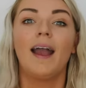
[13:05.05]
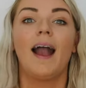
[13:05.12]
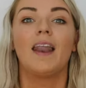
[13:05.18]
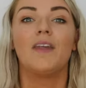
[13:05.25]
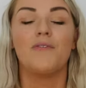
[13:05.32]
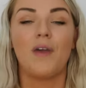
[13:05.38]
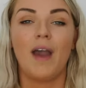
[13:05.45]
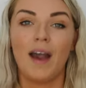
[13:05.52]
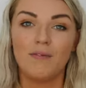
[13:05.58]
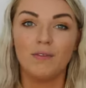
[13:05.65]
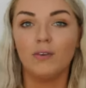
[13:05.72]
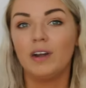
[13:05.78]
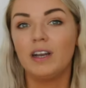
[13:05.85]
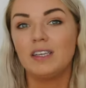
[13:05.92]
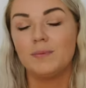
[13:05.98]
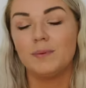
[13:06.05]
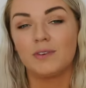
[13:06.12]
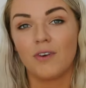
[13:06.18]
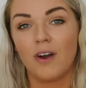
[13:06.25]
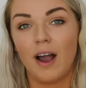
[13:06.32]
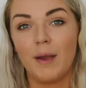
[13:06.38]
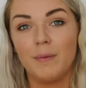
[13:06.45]
And if you haven't already
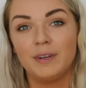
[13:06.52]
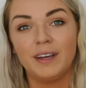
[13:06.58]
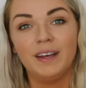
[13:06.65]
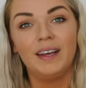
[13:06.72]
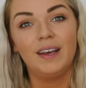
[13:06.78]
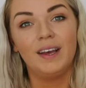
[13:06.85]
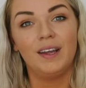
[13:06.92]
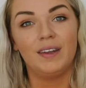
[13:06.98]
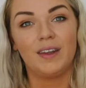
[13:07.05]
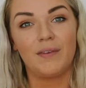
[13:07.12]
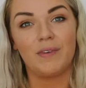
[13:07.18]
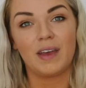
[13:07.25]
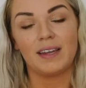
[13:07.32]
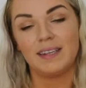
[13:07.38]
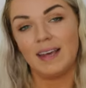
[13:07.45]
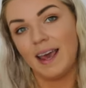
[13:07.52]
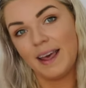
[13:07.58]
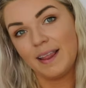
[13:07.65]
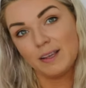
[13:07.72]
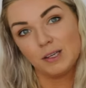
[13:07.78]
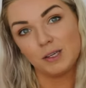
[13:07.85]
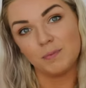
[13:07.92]
subscribed, don't forget to
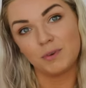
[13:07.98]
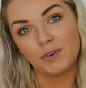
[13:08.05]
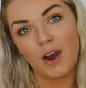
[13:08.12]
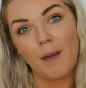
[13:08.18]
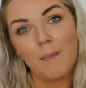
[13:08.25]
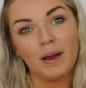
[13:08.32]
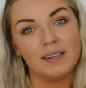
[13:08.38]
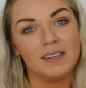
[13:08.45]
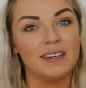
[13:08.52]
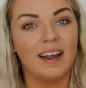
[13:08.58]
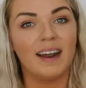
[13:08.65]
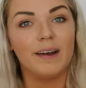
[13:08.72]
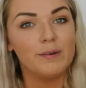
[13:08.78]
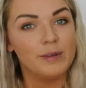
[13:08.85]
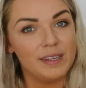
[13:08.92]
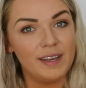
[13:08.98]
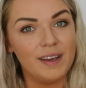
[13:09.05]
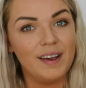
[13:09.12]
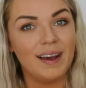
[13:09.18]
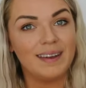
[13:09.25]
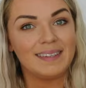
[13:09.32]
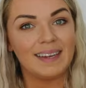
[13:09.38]
hit the subscribe button, and I will see
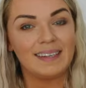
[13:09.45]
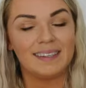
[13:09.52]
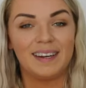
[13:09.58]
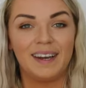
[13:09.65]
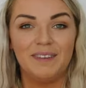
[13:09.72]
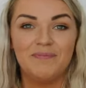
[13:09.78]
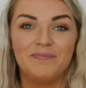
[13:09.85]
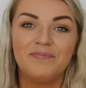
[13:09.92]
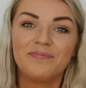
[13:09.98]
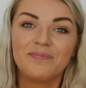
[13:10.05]
you guys next time.